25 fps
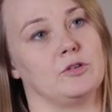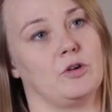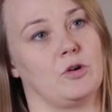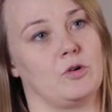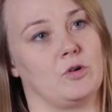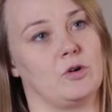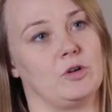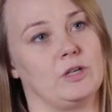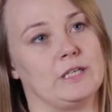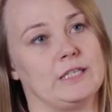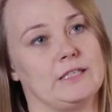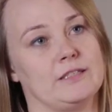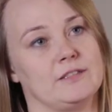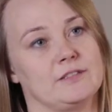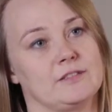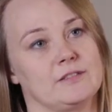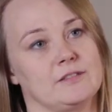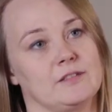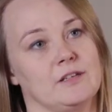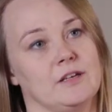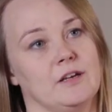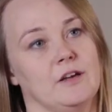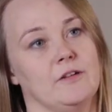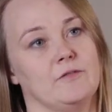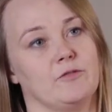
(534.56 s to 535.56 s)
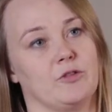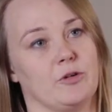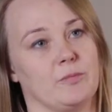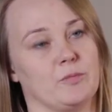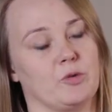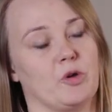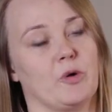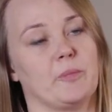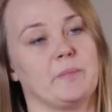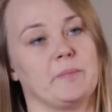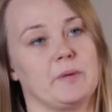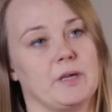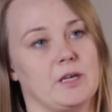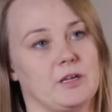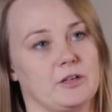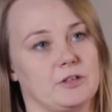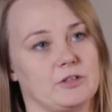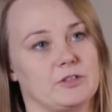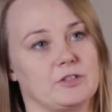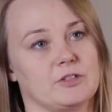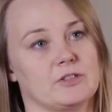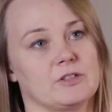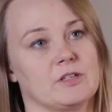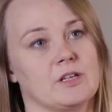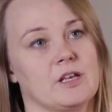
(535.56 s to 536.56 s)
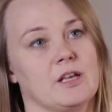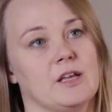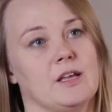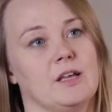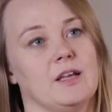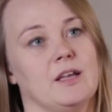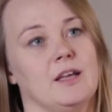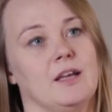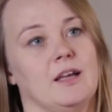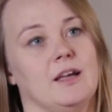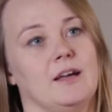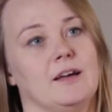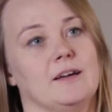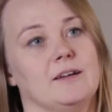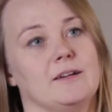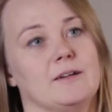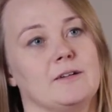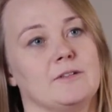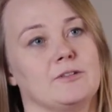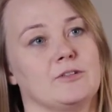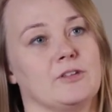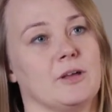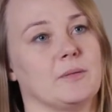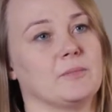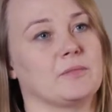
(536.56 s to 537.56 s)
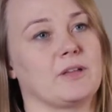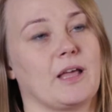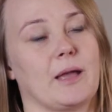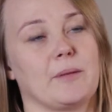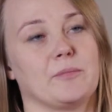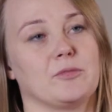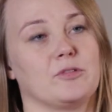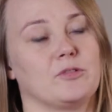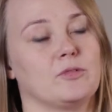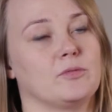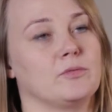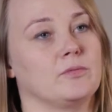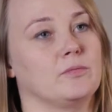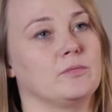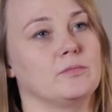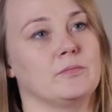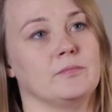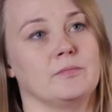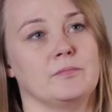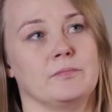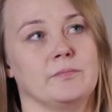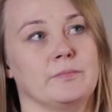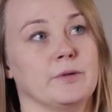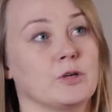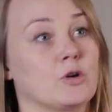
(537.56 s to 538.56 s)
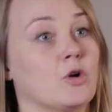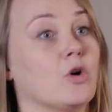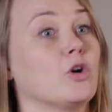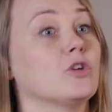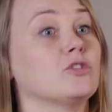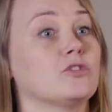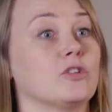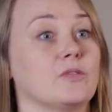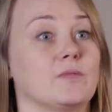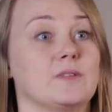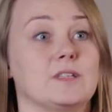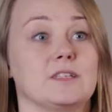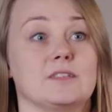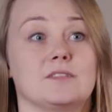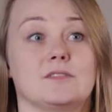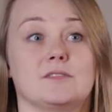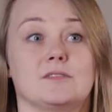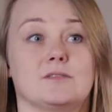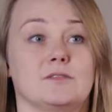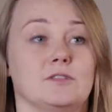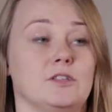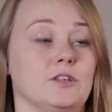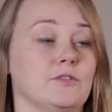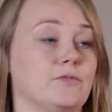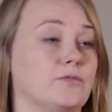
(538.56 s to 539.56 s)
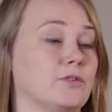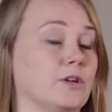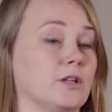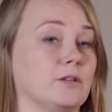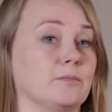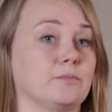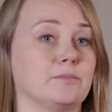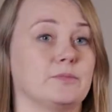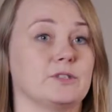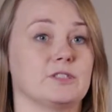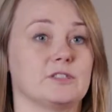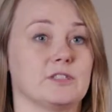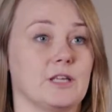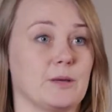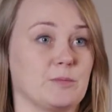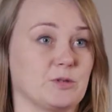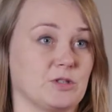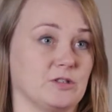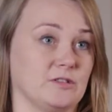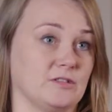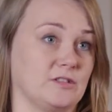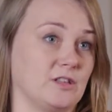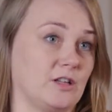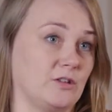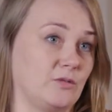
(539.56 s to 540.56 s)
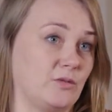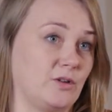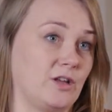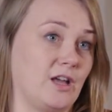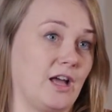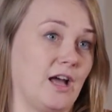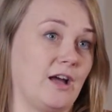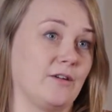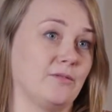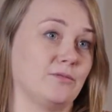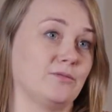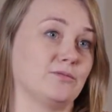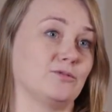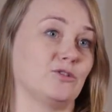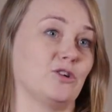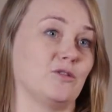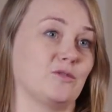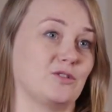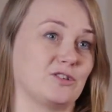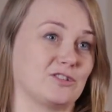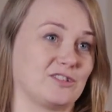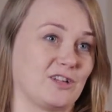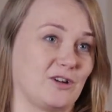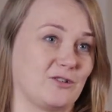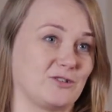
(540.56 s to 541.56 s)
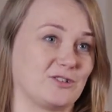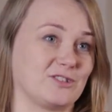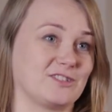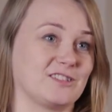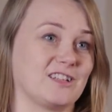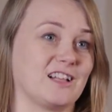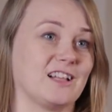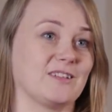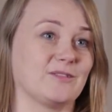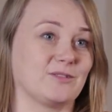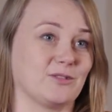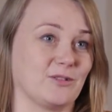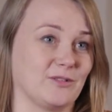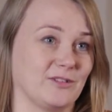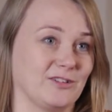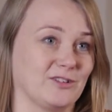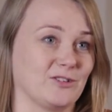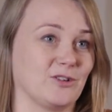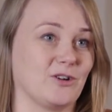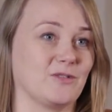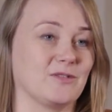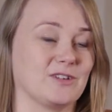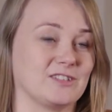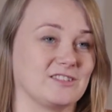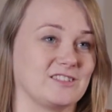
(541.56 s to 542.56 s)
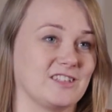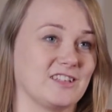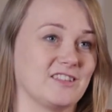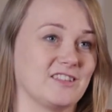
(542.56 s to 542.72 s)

your colleagues, from your peers. Sometimes because of these different perceptions that we have towards ourselves and towards